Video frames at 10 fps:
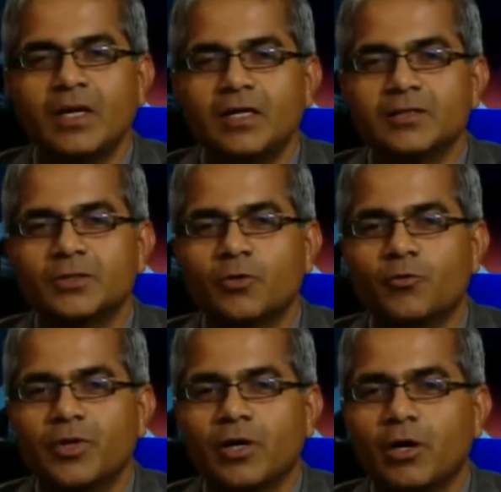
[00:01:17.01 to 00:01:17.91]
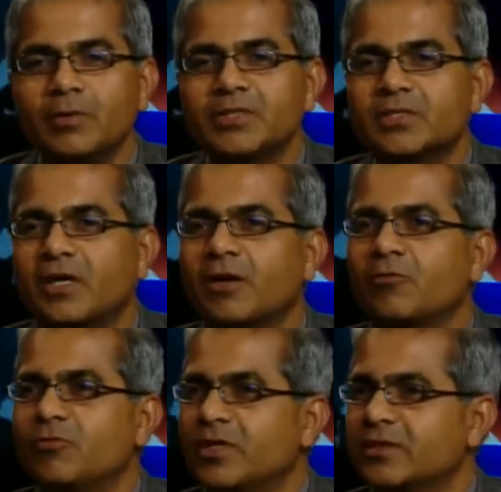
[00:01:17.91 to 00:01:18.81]
So we always start
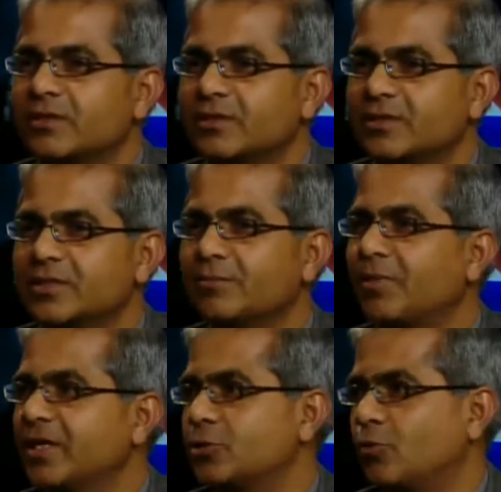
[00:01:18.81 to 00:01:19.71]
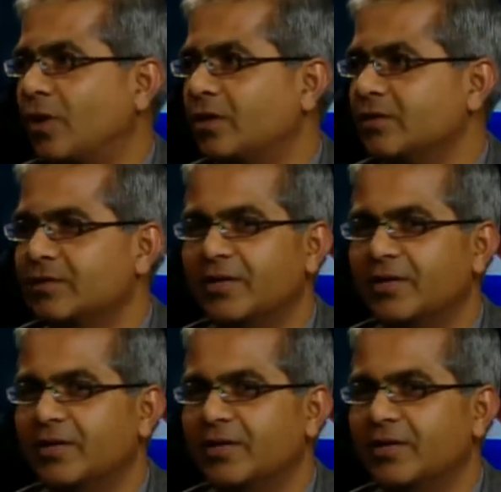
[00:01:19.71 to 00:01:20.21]
off with the simplest one.